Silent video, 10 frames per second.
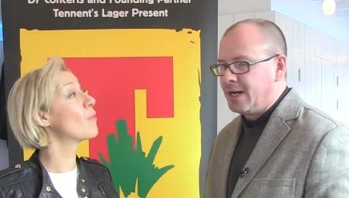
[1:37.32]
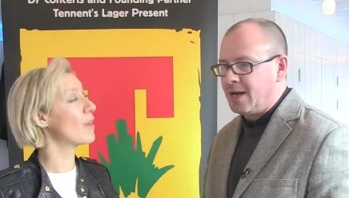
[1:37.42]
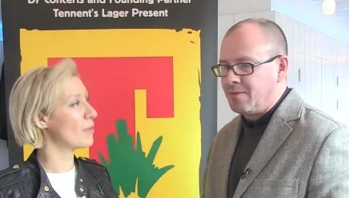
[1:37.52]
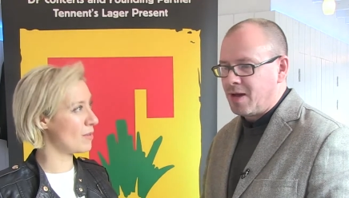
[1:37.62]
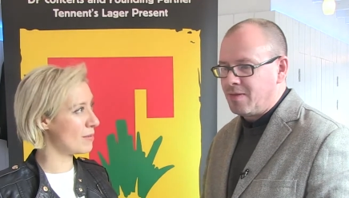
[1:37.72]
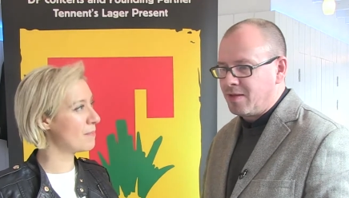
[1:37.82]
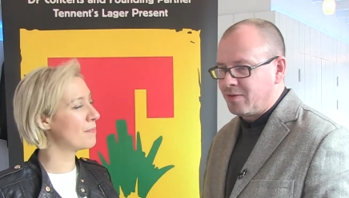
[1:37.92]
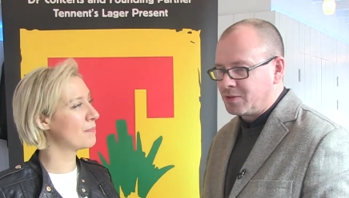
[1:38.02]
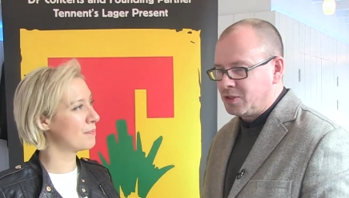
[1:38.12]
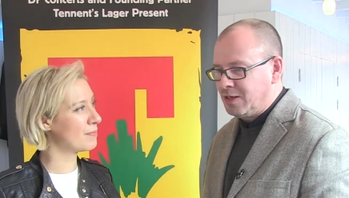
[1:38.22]
Speaker 1: And, and,
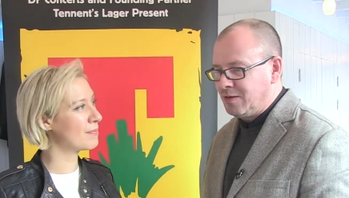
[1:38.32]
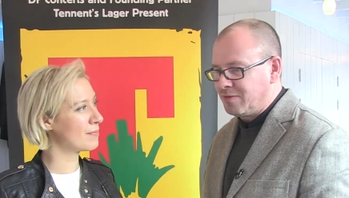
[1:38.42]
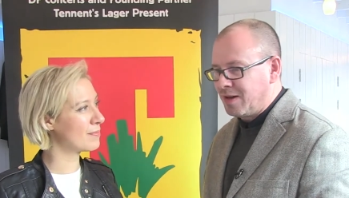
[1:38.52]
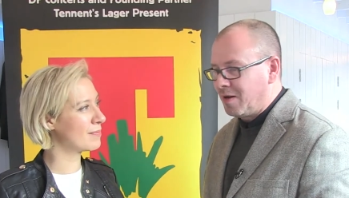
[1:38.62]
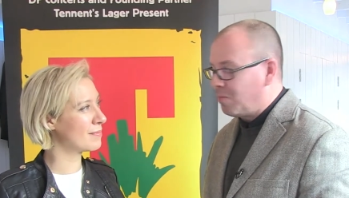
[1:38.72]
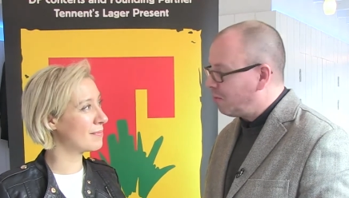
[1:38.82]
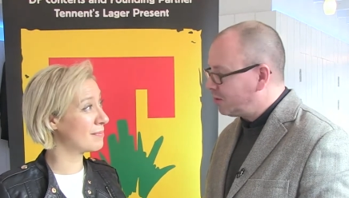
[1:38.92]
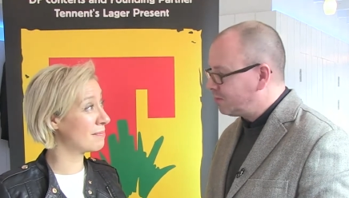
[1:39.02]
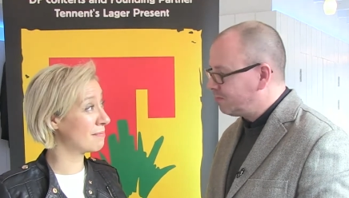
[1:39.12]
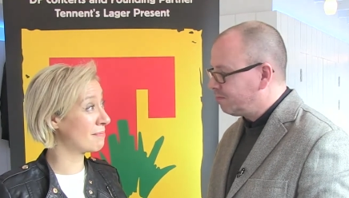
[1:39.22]
they've achieved that
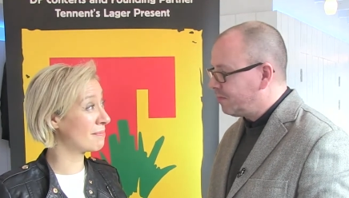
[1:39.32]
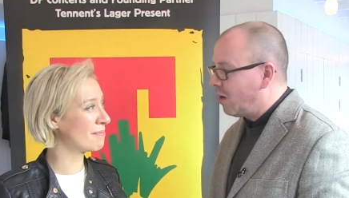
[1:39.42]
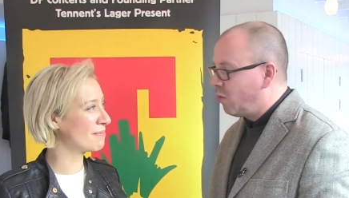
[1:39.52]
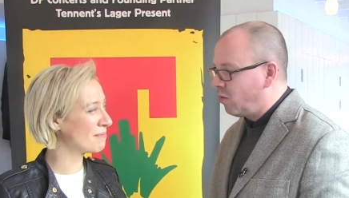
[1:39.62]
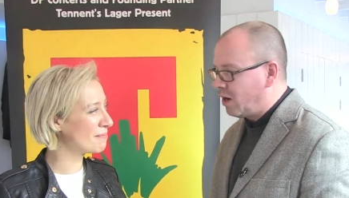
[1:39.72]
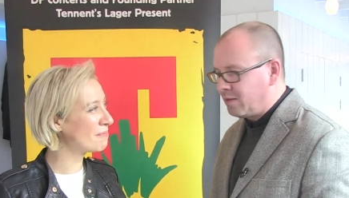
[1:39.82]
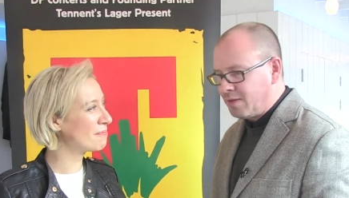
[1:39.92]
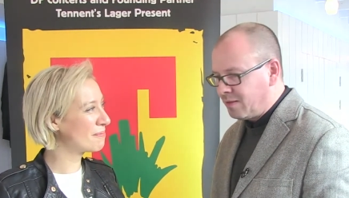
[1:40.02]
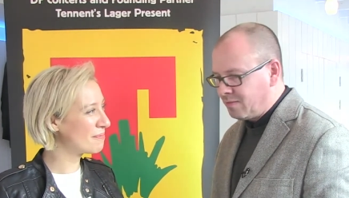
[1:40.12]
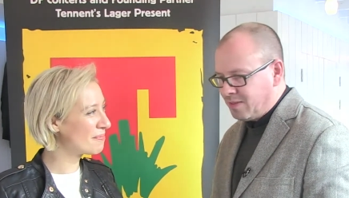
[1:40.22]
ambition now,
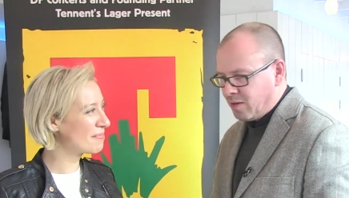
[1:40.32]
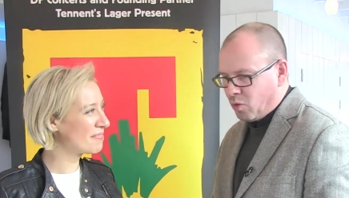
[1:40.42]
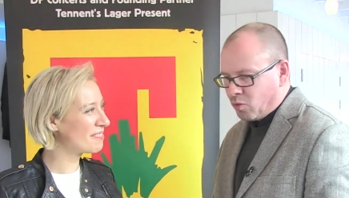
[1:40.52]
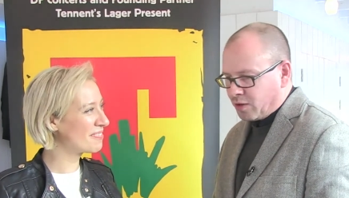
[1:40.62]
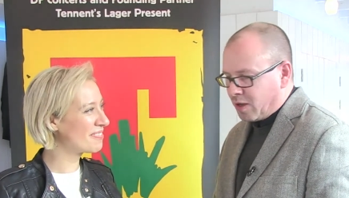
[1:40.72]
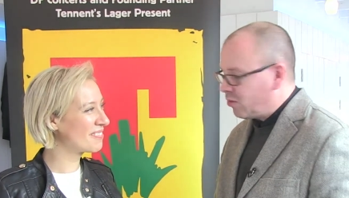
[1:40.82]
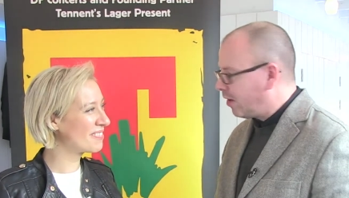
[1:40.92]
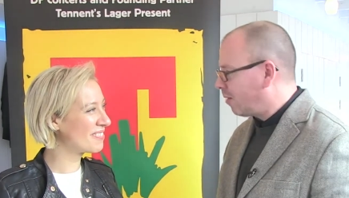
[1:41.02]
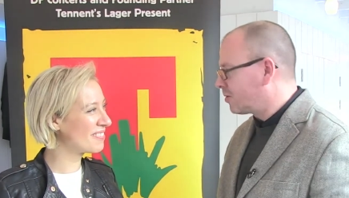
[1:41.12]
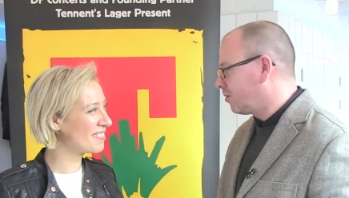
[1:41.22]
and, and they will go down
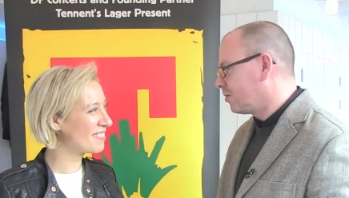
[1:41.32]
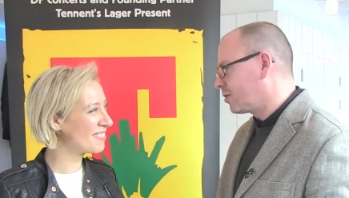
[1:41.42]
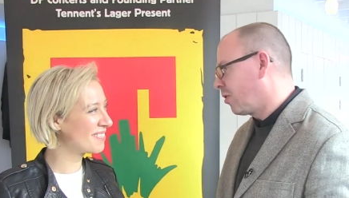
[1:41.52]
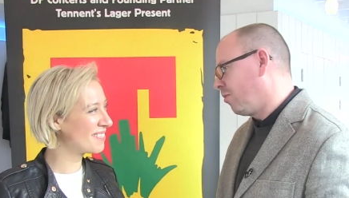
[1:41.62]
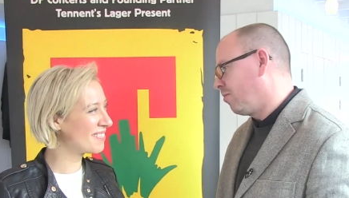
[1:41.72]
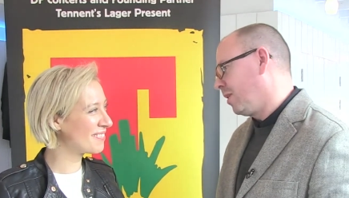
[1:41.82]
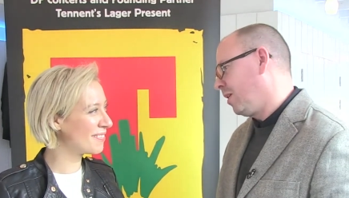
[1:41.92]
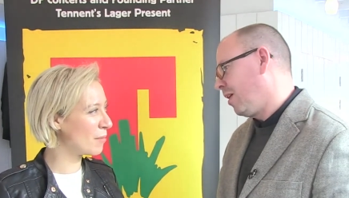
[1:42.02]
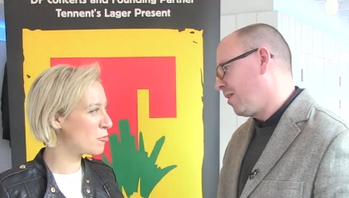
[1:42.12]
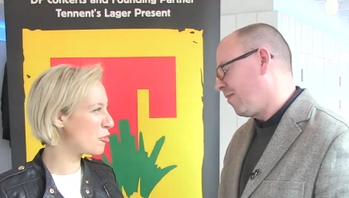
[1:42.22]
an absolute storm.
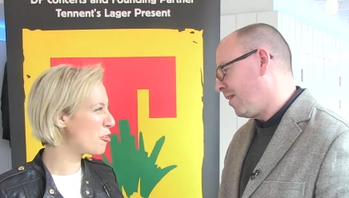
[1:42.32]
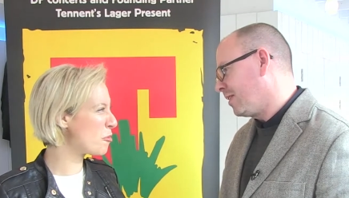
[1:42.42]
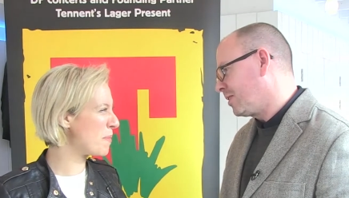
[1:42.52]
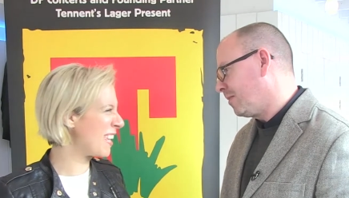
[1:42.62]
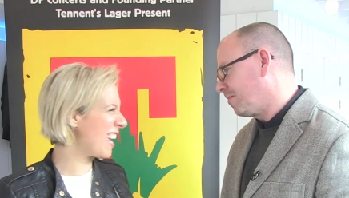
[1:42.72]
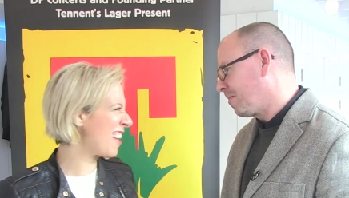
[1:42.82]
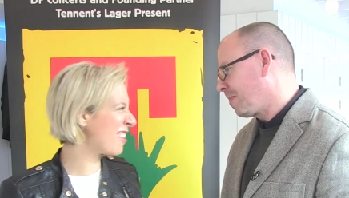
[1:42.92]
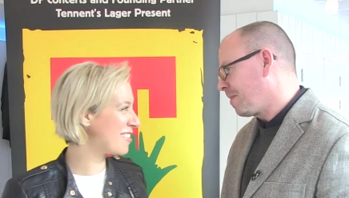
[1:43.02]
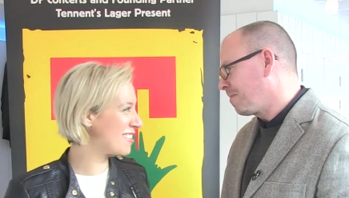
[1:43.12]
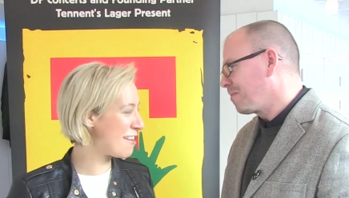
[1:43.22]
Uh, I'm sure there will be
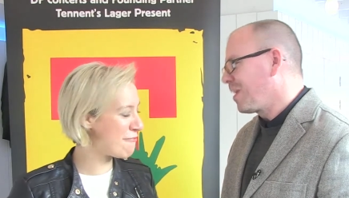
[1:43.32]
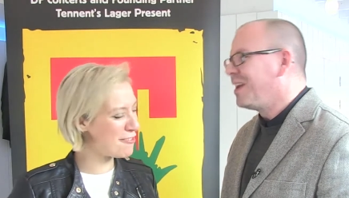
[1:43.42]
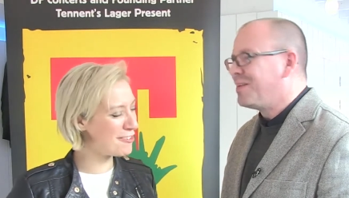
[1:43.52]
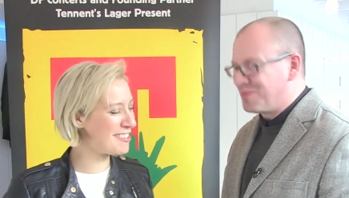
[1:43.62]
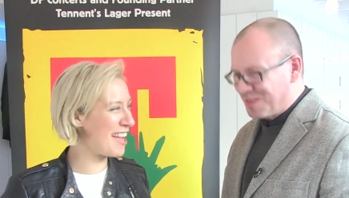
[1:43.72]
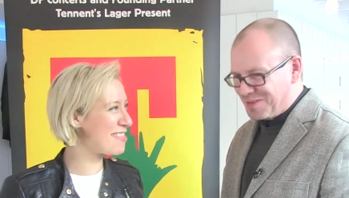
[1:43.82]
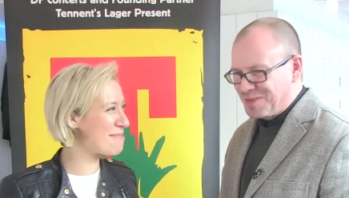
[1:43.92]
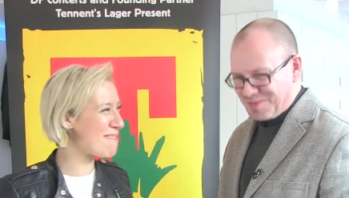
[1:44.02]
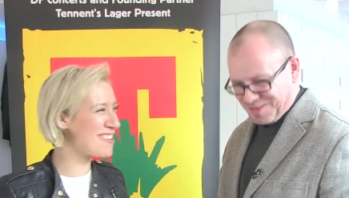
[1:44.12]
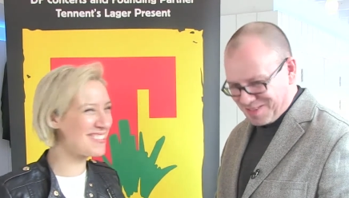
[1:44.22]
Speaker 2: cake on the day for their
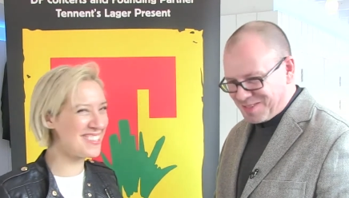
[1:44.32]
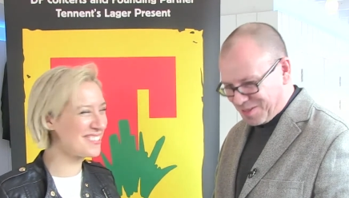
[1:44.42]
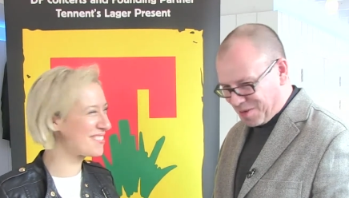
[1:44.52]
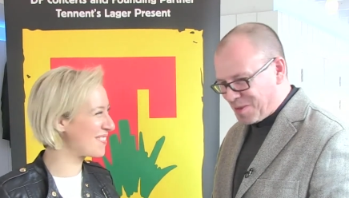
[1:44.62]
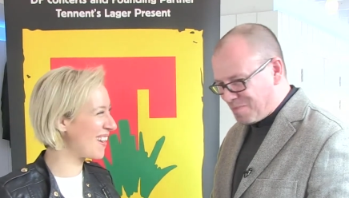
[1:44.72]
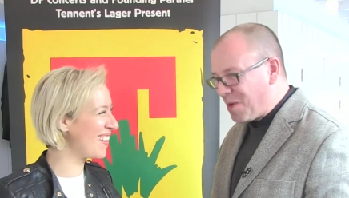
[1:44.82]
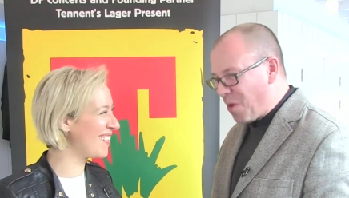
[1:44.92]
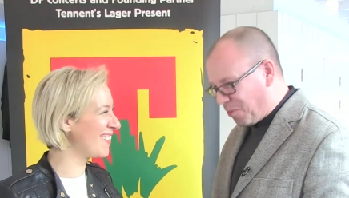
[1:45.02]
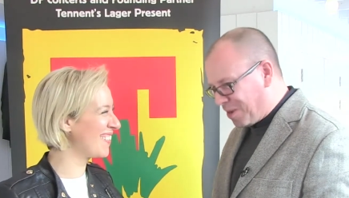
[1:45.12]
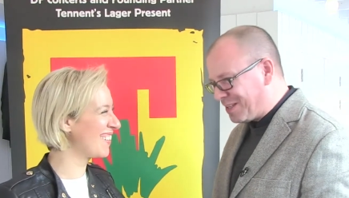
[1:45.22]
10th birthday there, as well. There
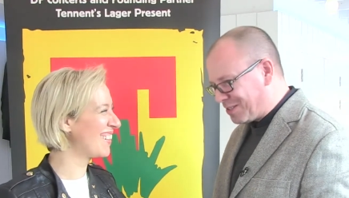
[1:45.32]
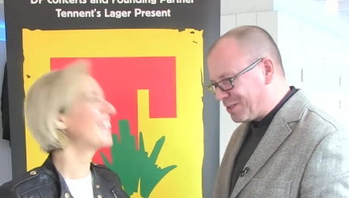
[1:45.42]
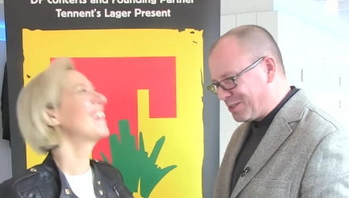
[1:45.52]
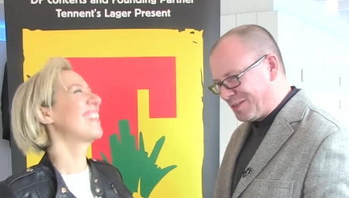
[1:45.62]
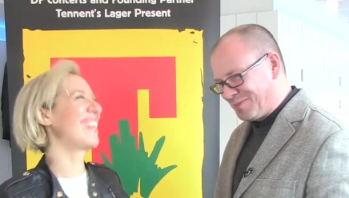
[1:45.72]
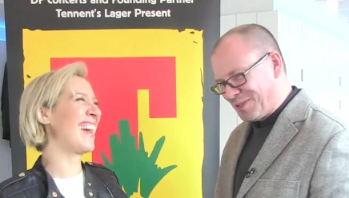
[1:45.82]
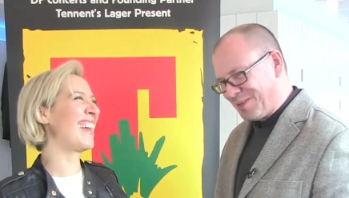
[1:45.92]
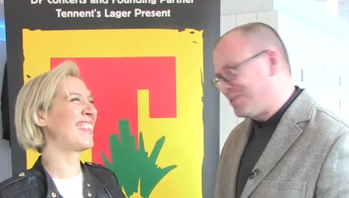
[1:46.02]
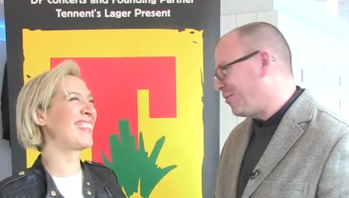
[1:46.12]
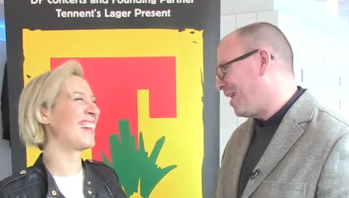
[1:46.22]
may well be
Speaker 1: to, to,
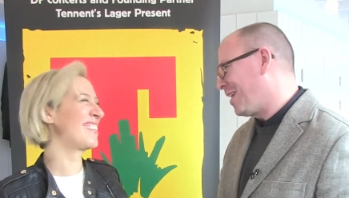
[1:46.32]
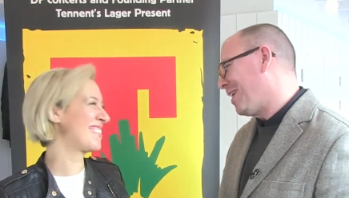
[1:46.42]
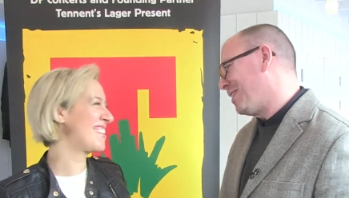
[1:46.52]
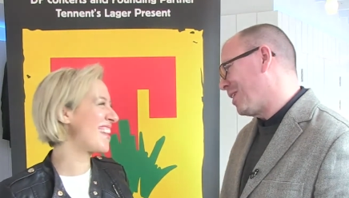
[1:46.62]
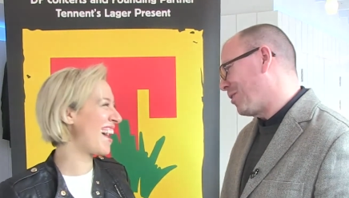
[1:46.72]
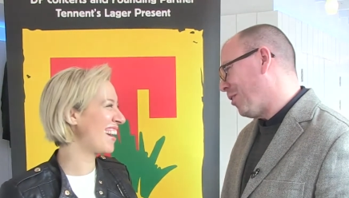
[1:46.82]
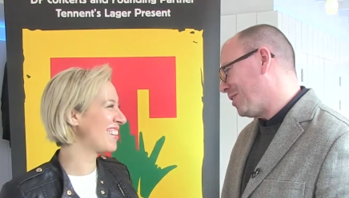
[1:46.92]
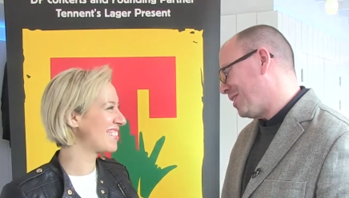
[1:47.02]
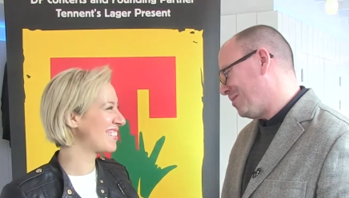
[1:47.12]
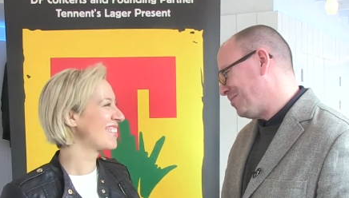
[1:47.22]
yeah, to, to recognise and
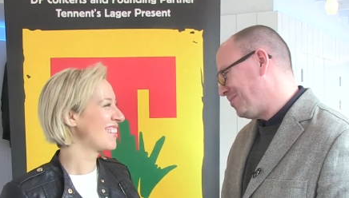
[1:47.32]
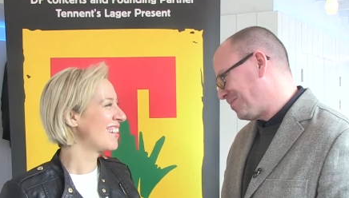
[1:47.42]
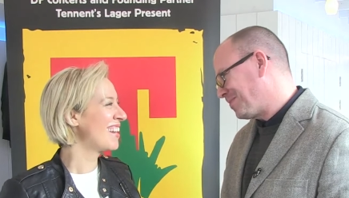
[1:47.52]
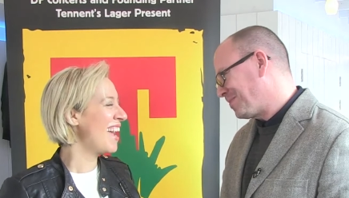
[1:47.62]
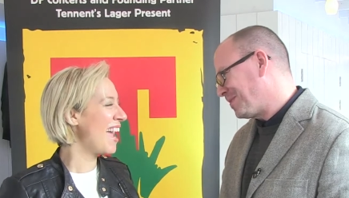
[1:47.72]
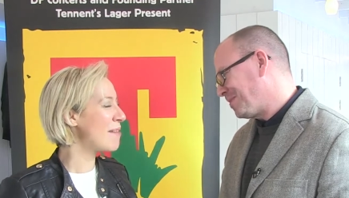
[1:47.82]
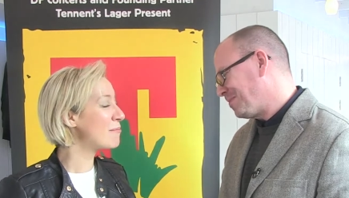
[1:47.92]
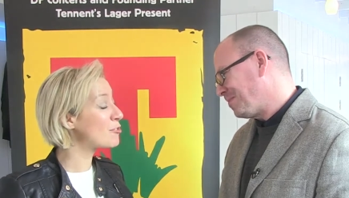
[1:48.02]
acknowledge that.
Speaker 2: Um,